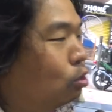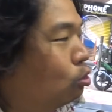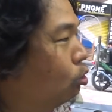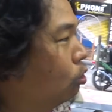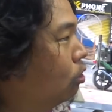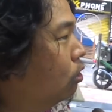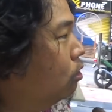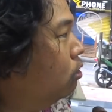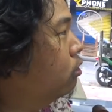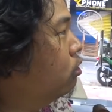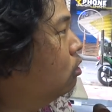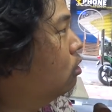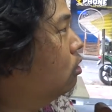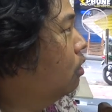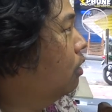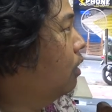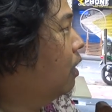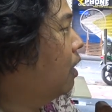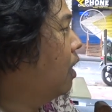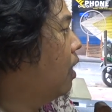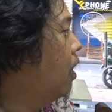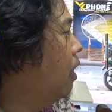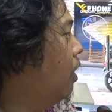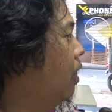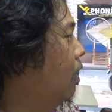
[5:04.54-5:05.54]
door is
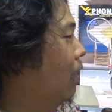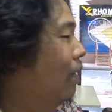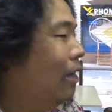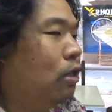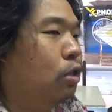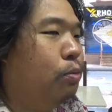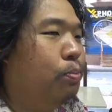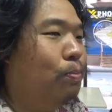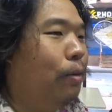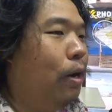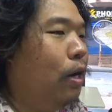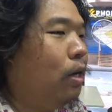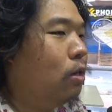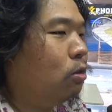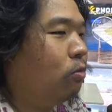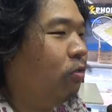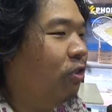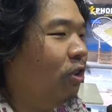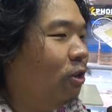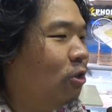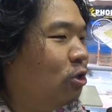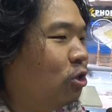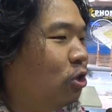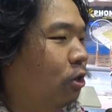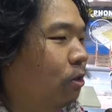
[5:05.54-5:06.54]
the uh, express
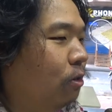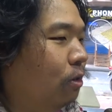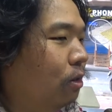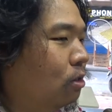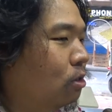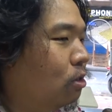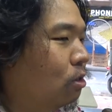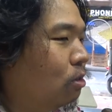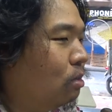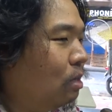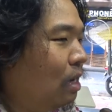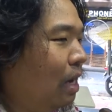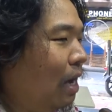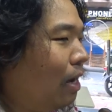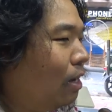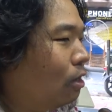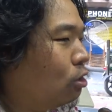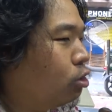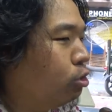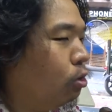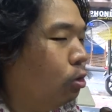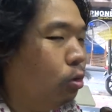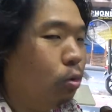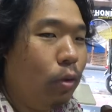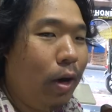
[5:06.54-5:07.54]
version. This is the
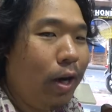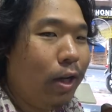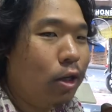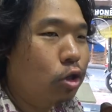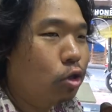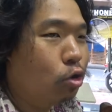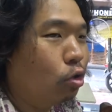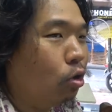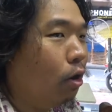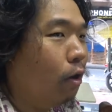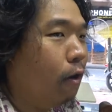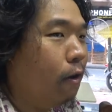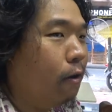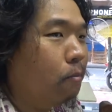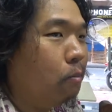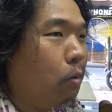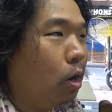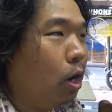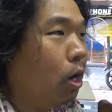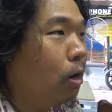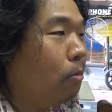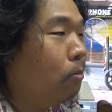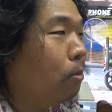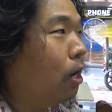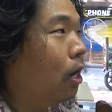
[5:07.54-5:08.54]
actual restaurant, Mohammed